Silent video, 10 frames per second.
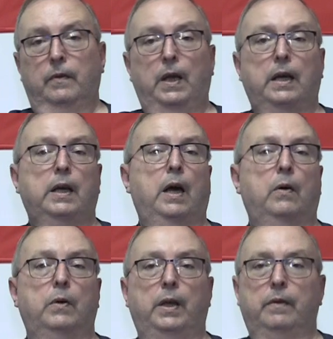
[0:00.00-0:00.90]
not
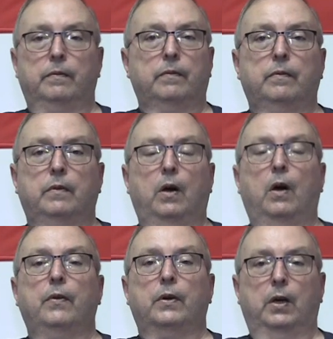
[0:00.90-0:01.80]
counting
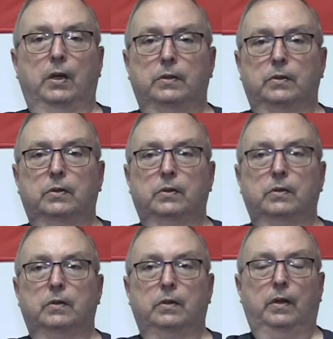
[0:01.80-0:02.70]
other guns
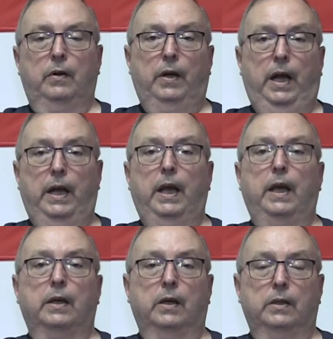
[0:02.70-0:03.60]
that are not
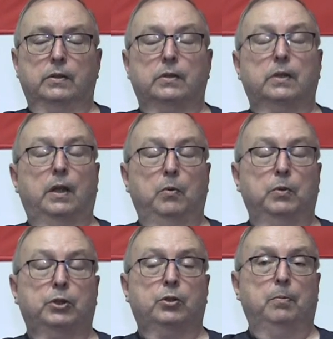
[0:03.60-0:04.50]
handguns they
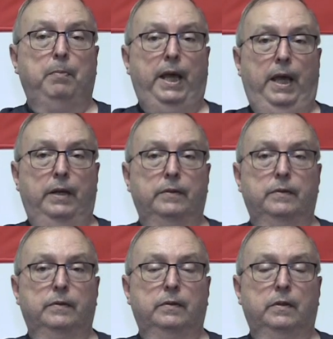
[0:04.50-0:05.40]
wish to ban.
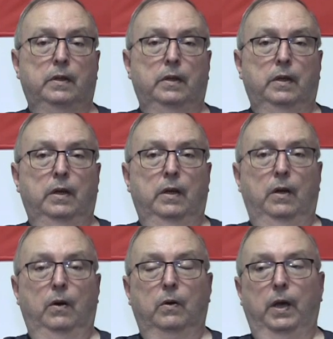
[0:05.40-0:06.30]

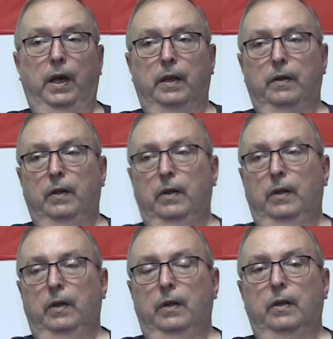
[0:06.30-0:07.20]
Okay?
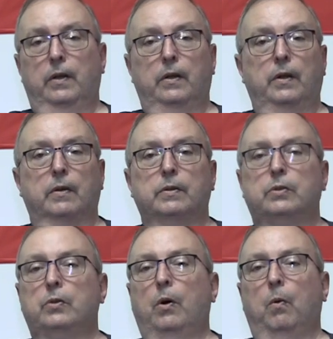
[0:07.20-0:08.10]
There
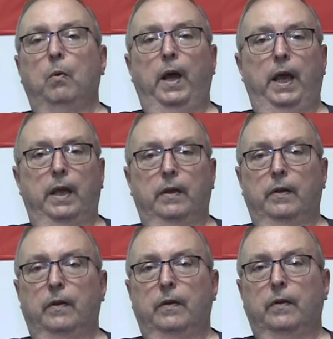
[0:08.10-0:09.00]
is no way
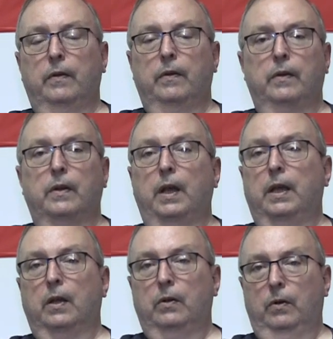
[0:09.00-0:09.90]
that they
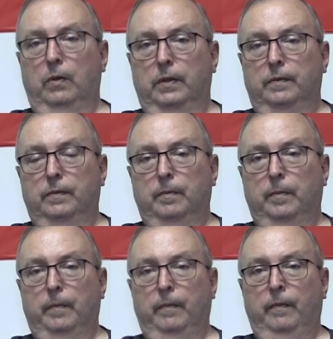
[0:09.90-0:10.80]
can do
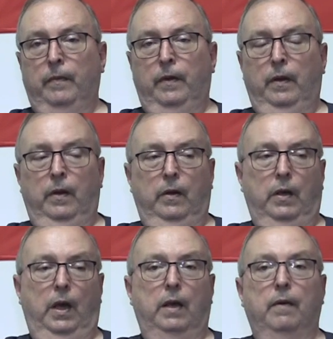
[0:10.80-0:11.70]

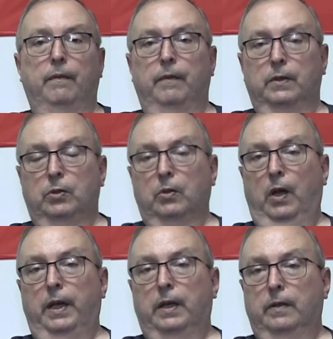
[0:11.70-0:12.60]
it. Okay? Much
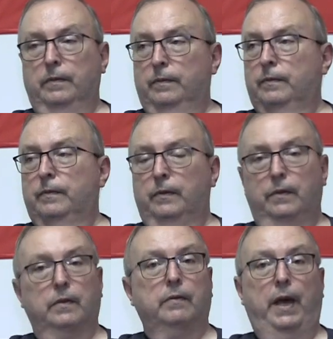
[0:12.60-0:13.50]
like
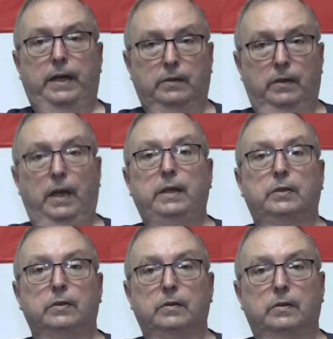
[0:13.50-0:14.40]
the
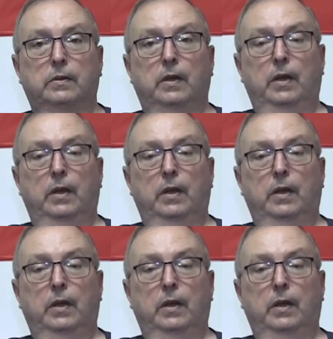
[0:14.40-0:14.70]
vaccinations,